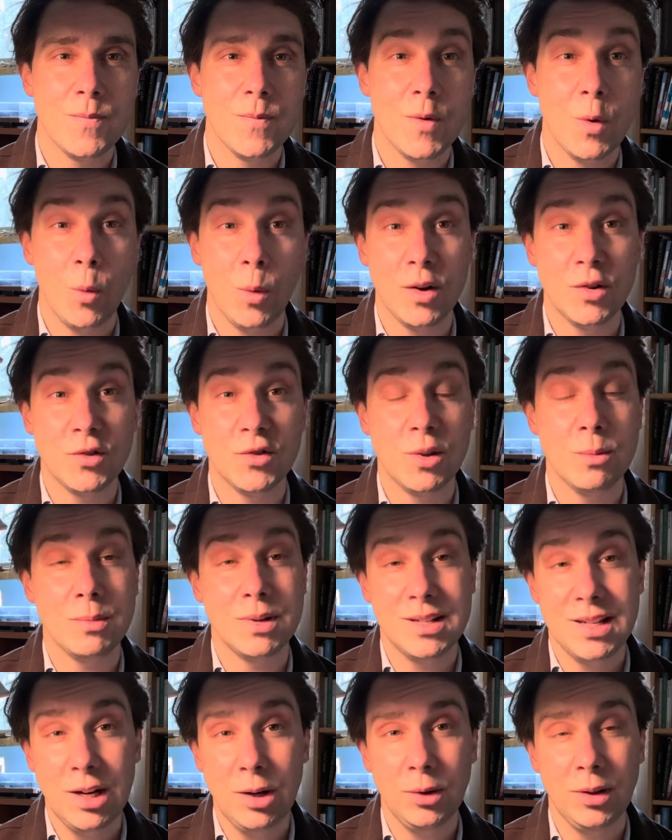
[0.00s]
whereas the
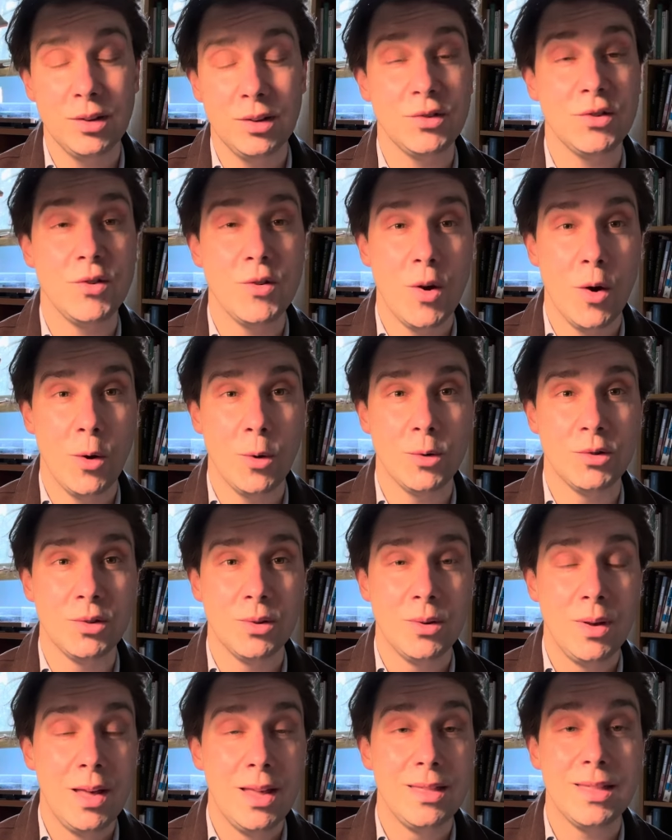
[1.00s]
materialist
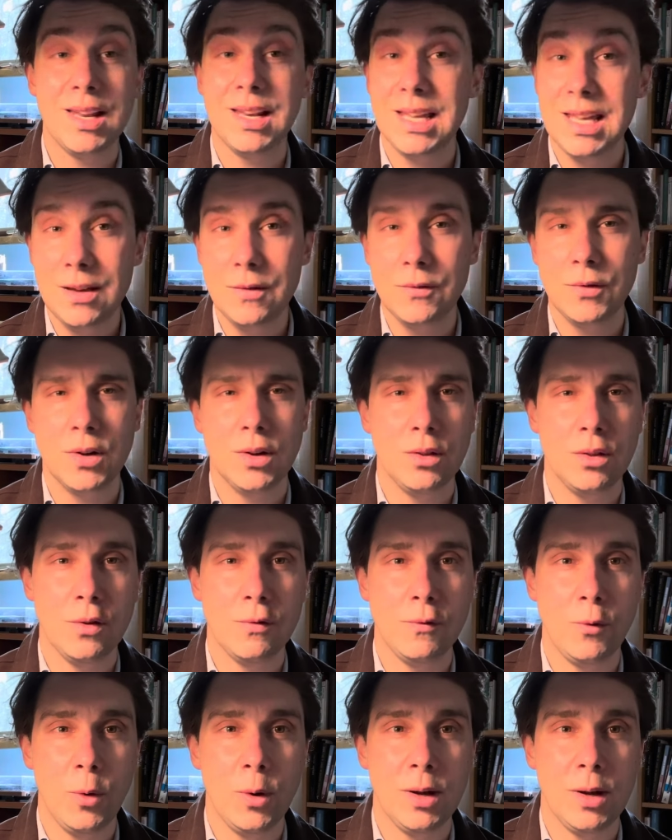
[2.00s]
knows that even in the
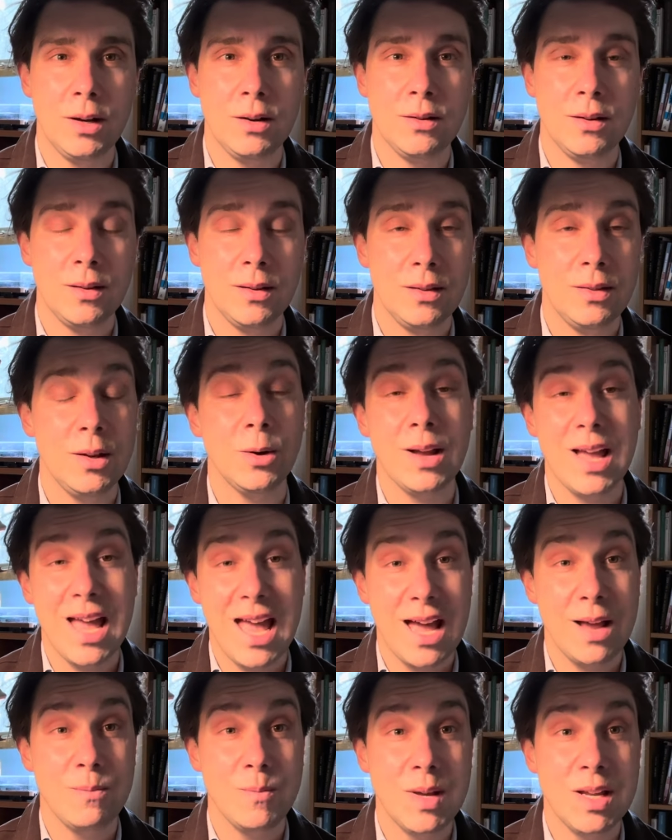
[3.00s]
void, there
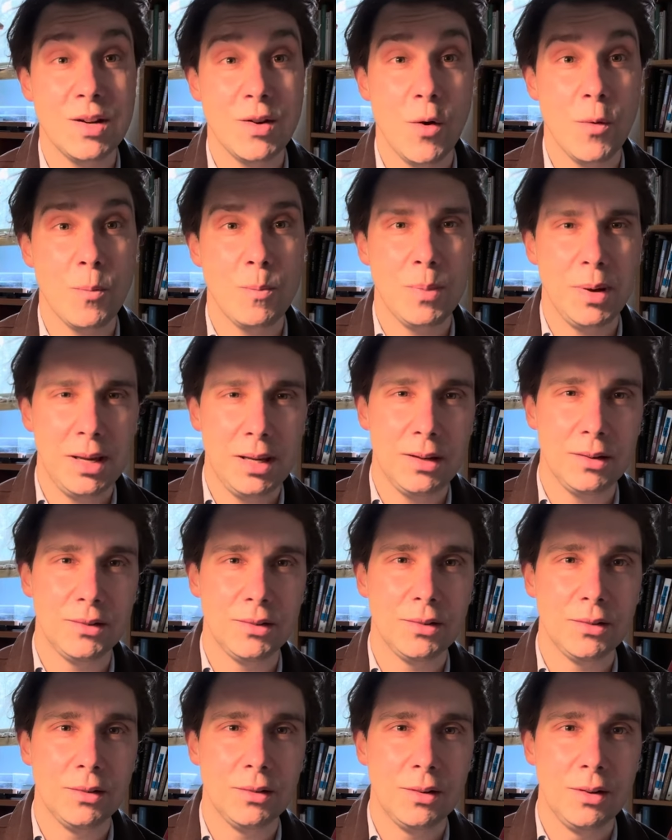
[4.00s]
can be no
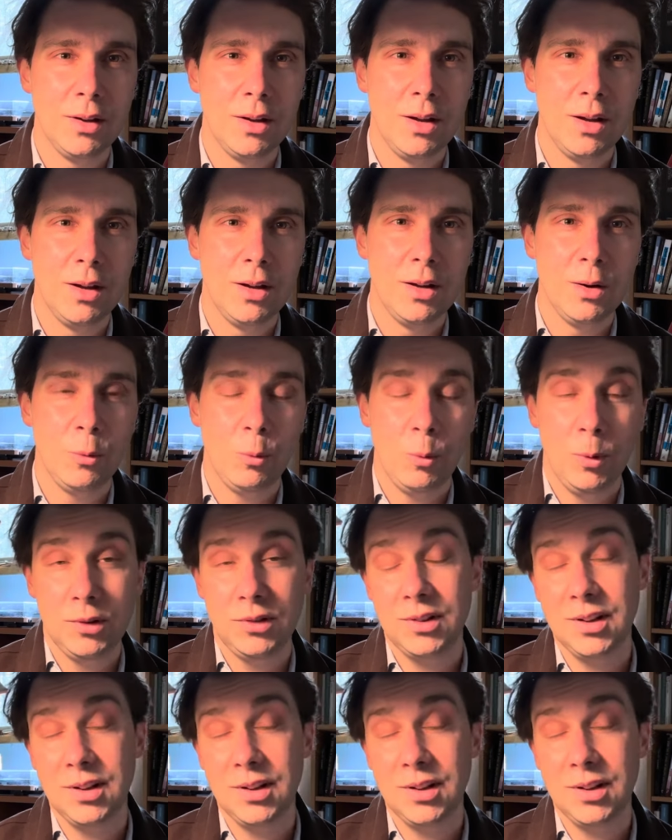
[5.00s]
peace. Once